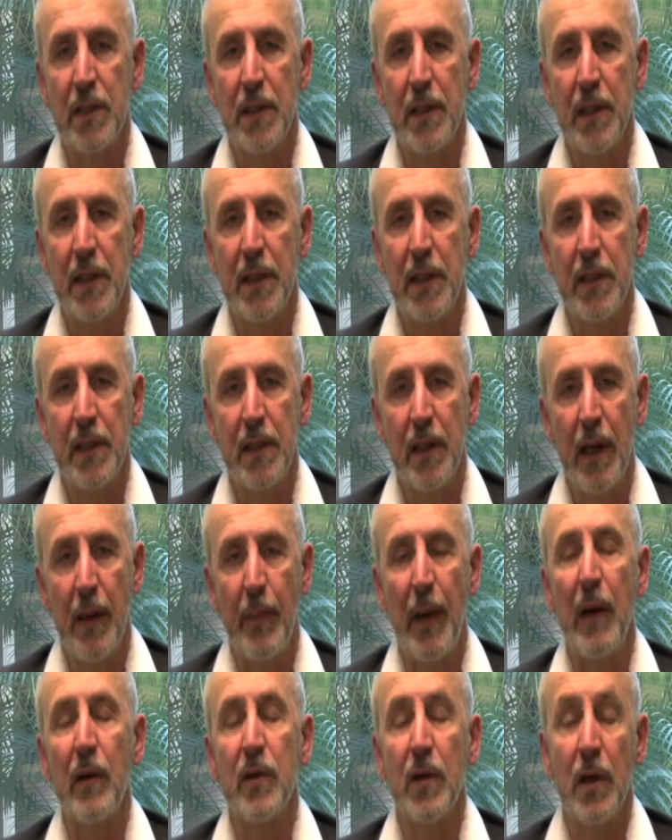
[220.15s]

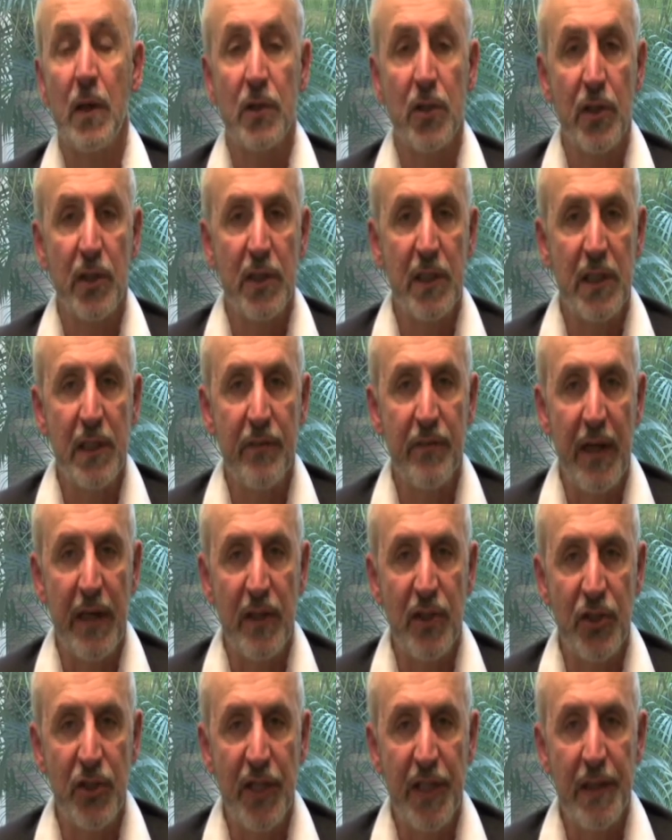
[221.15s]
about alternative
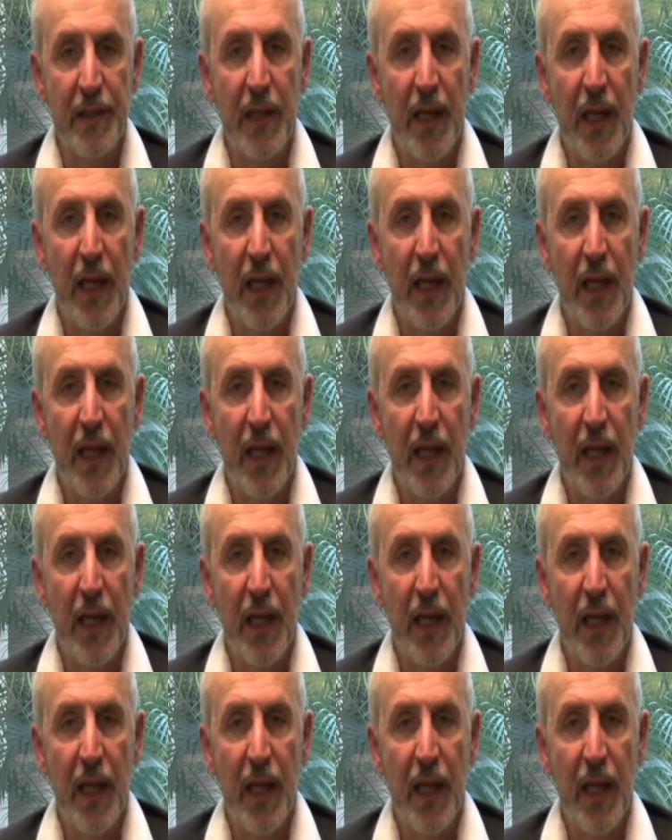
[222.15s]
energy,